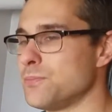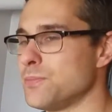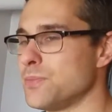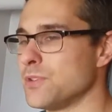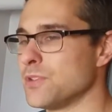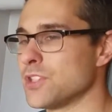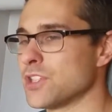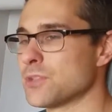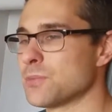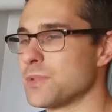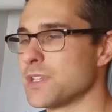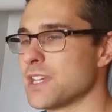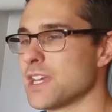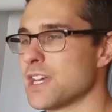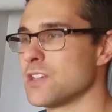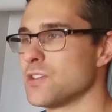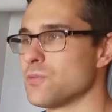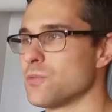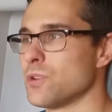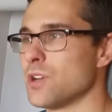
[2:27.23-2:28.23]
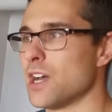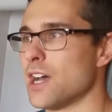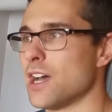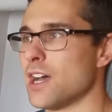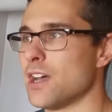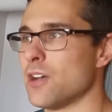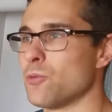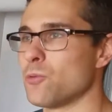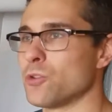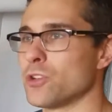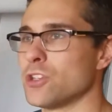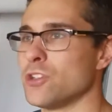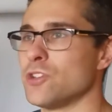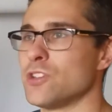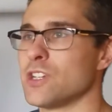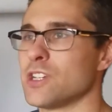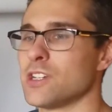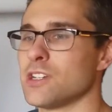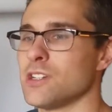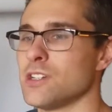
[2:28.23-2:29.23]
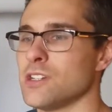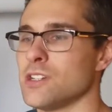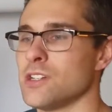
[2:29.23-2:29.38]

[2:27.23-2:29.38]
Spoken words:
just because we're using